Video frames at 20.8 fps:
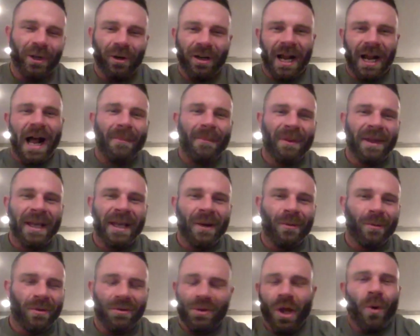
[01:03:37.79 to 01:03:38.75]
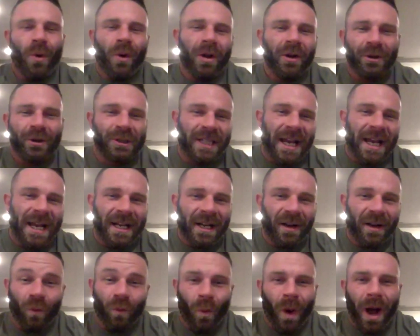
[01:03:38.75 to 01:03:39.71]
you're copying it with no
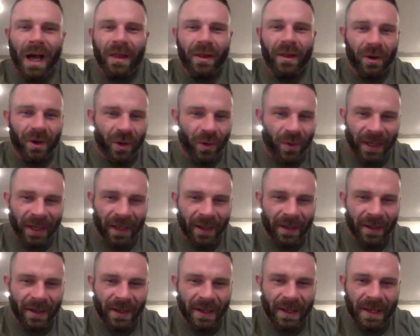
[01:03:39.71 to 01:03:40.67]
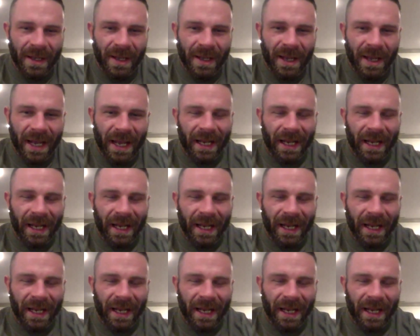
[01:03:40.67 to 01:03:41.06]
understanding of why they're doing it.